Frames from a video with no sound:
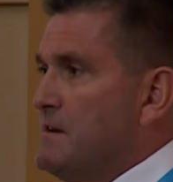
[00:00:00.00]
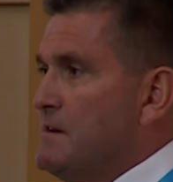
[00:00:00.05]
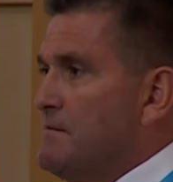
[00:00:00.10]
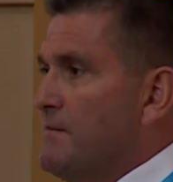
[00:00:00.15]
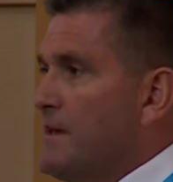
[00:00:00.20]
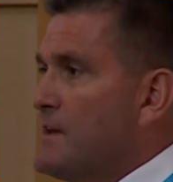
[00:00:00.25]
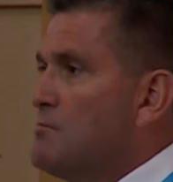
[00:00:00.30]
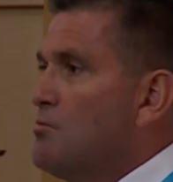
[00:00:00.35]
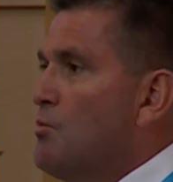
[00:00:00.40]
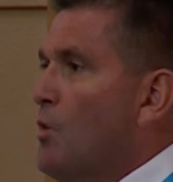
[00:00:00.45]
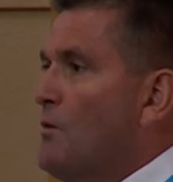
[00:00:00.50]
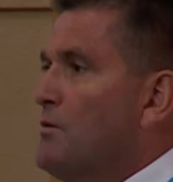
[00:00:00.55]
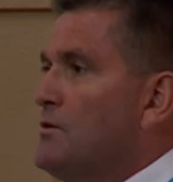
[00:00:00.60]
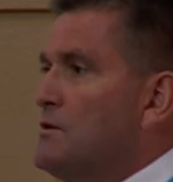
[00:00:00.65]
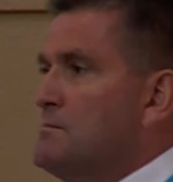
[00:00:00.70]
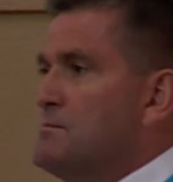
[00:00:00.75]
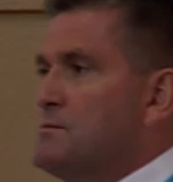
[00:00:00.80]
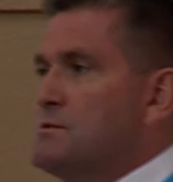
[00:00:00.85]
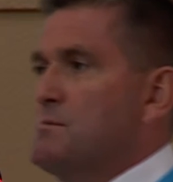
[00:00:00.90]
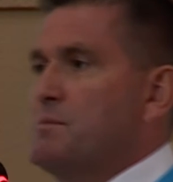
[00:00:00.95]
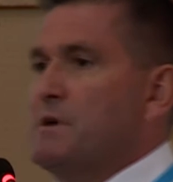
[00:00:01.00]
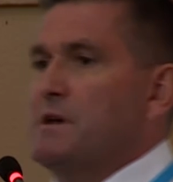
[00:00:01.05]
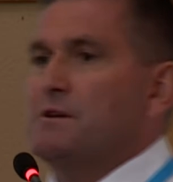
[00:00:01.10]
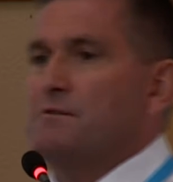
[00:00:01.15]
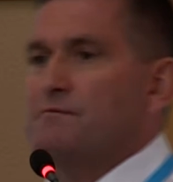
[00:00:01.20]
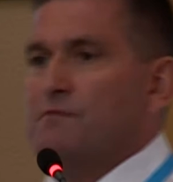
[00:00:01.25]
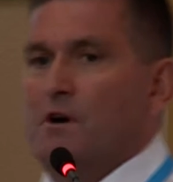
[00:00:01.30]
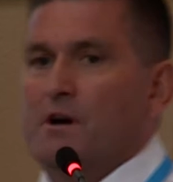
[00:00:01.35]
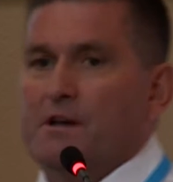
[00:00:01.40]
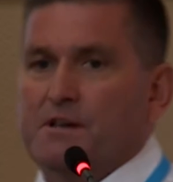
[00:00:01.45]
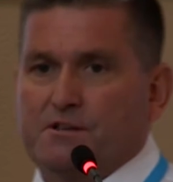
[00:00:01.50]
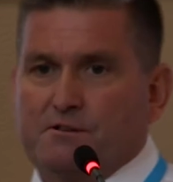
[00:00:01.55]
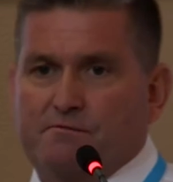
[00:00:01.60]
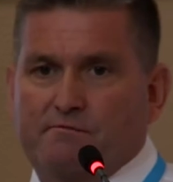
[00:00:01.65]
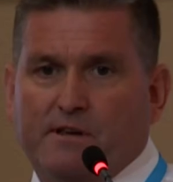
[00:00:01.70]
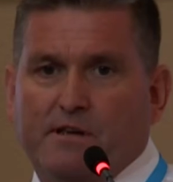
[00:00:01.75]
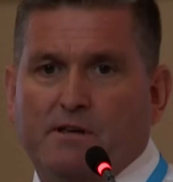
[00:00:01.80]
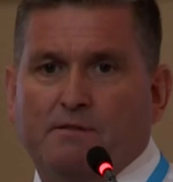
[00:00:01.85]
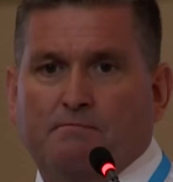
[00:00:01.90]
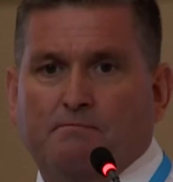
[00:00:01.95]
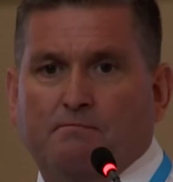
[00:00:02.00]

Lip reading: They want them to be advisory.